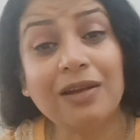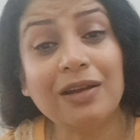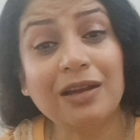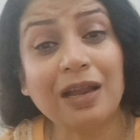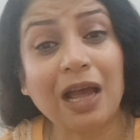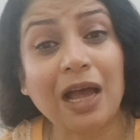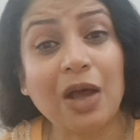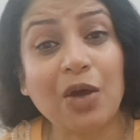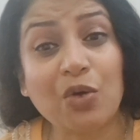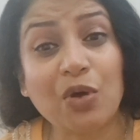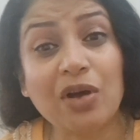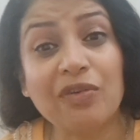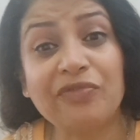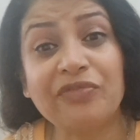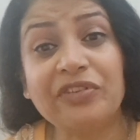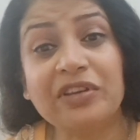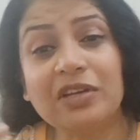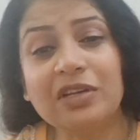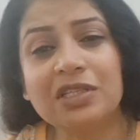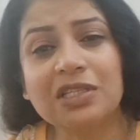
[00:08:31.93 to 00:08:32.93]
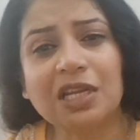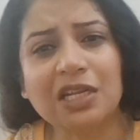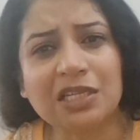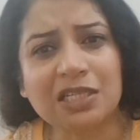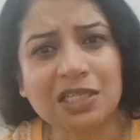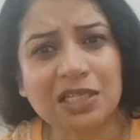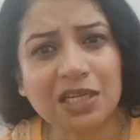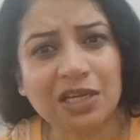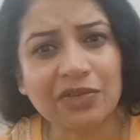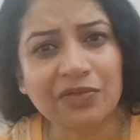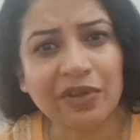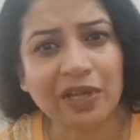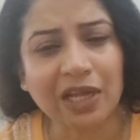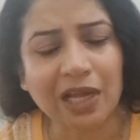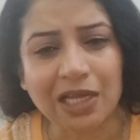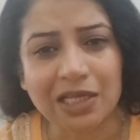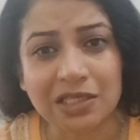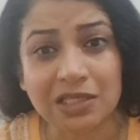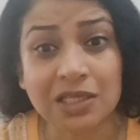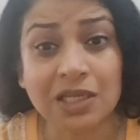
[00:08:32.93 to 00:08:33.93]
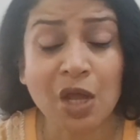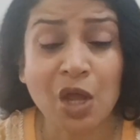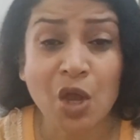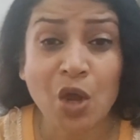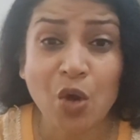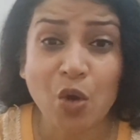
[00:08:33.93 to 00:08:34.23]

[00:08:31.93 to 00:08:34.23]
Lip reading: and how our fears are serving us,